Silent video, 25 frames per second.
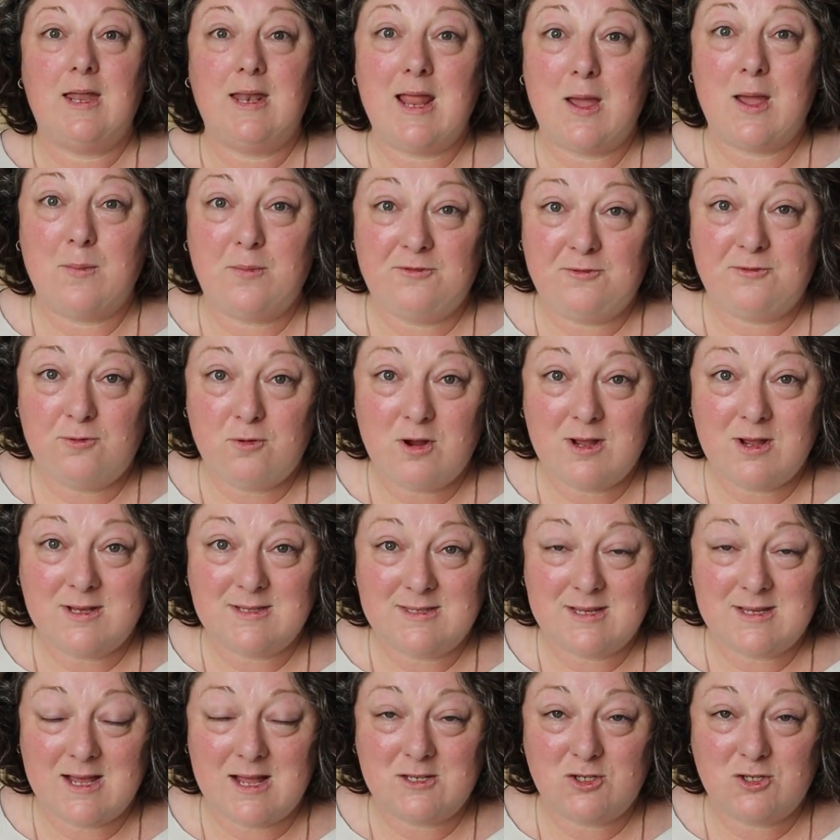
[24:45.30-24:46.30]
Now, before I
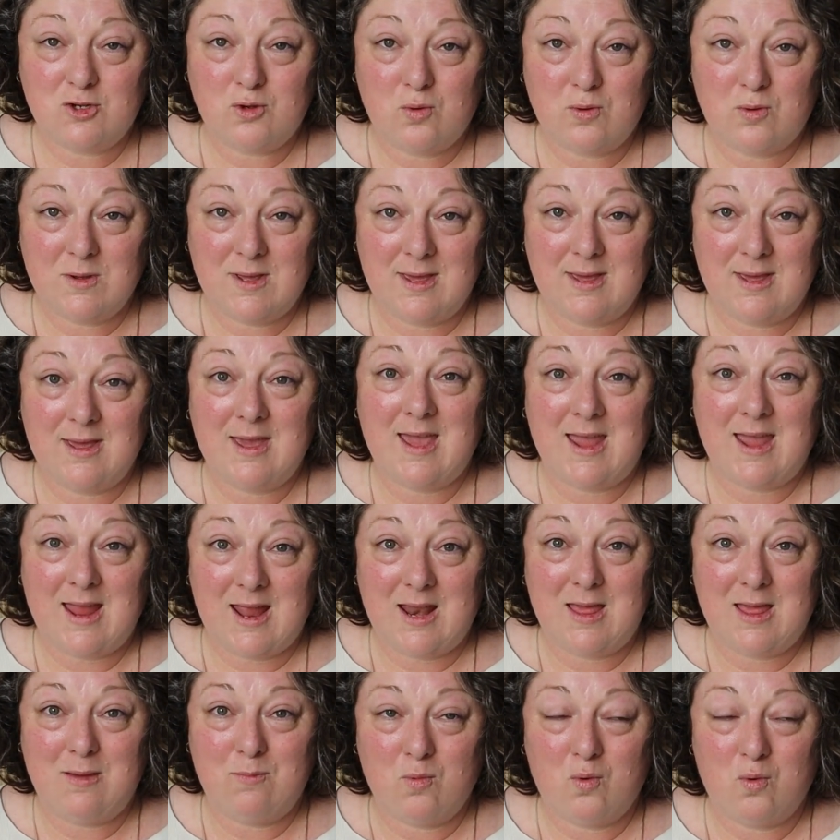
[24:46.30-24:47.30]
start talking
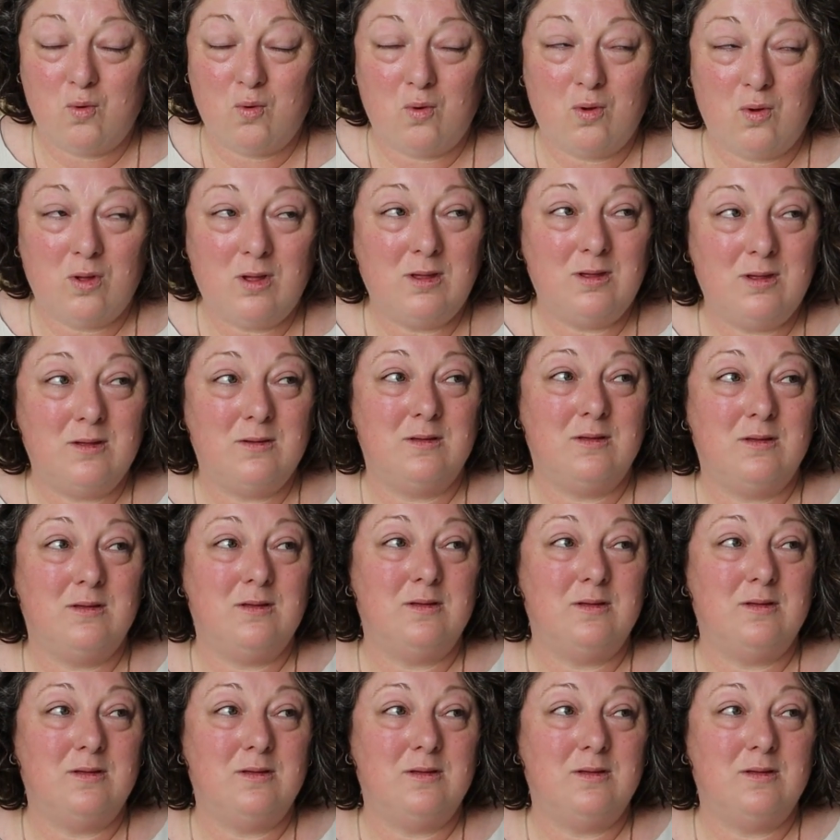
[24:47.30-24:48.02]
any more,